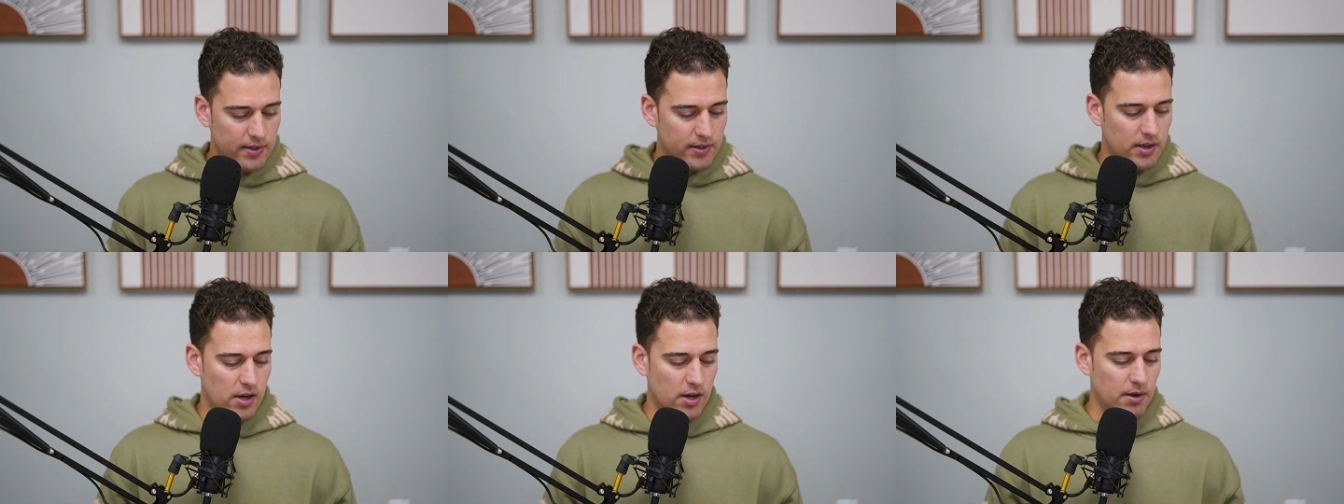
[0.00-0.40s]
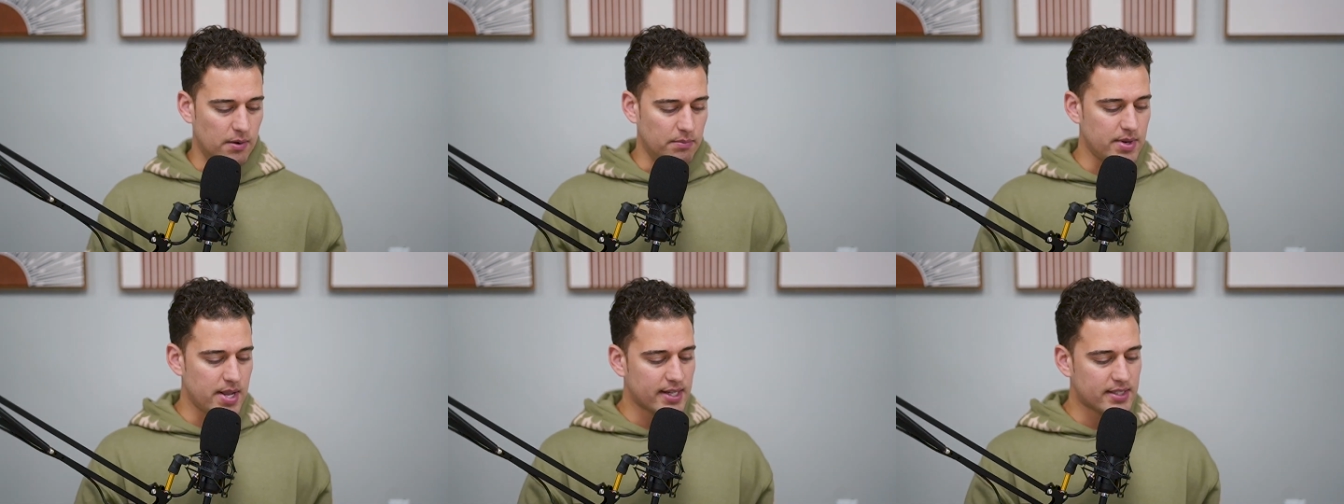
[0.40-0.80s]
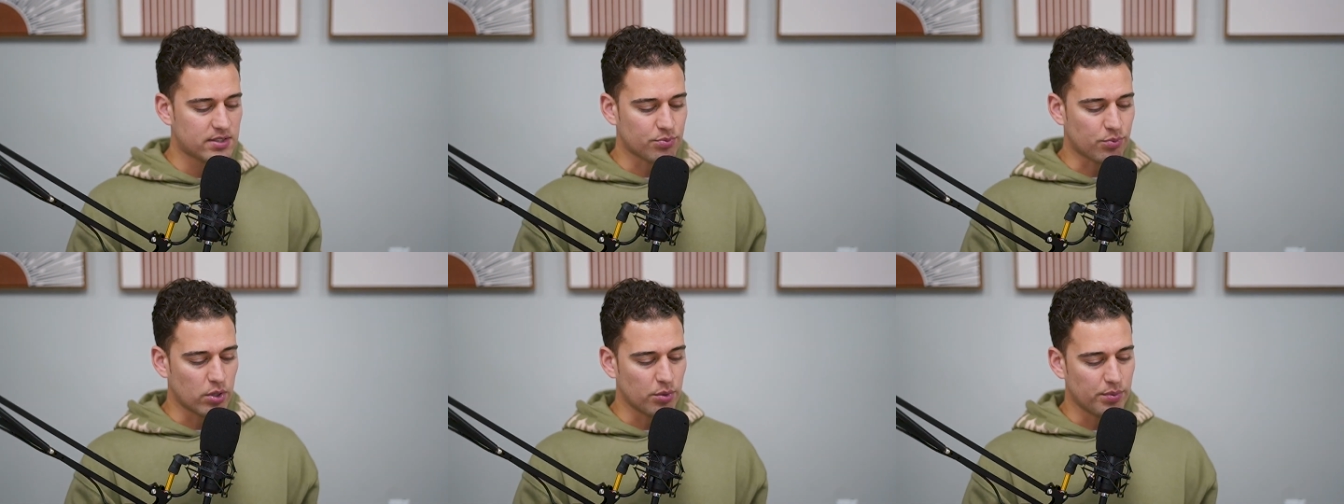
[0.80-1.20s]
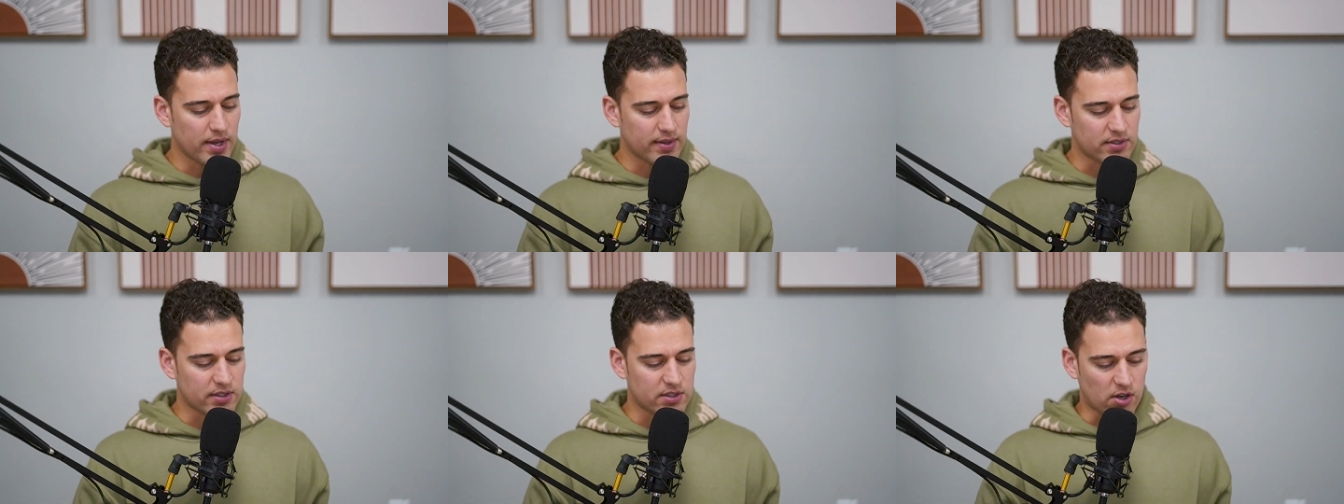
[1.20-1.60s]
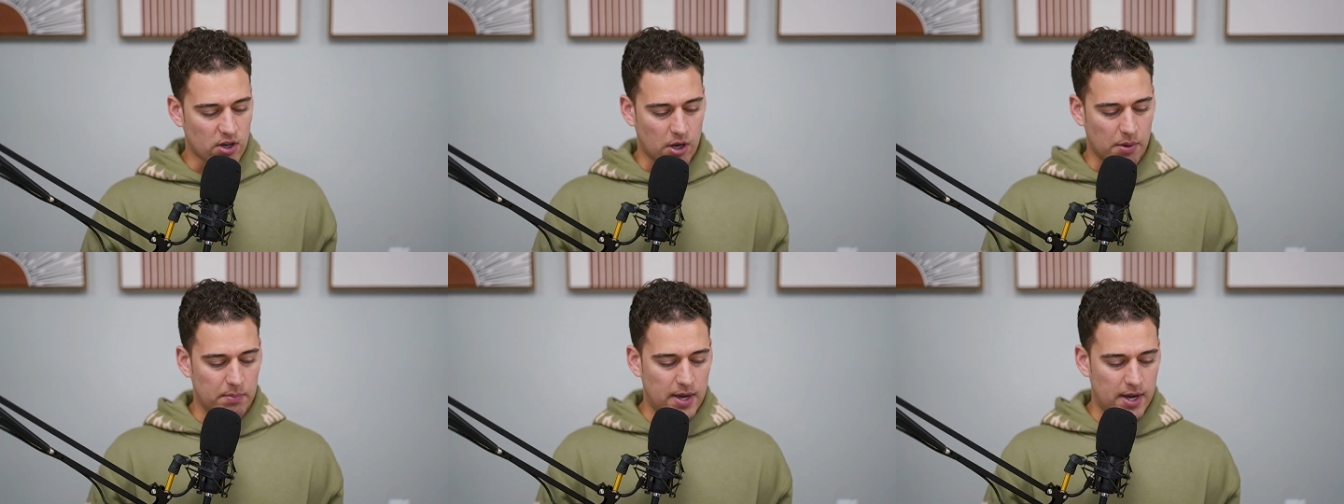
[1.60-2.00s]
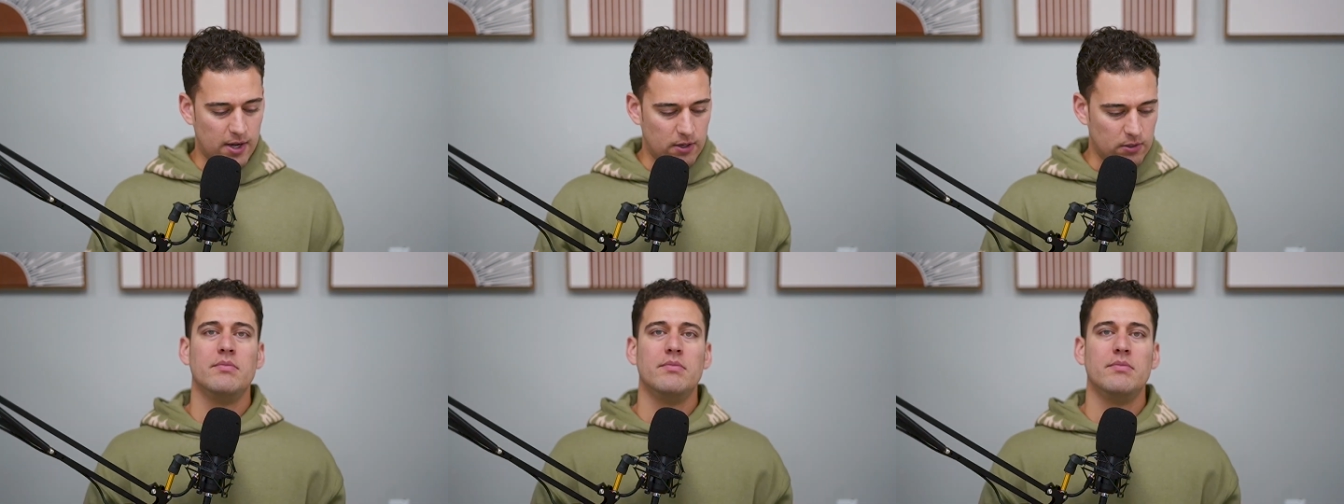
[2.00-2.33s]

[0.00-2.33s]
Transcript: Next, what do we have to talk about?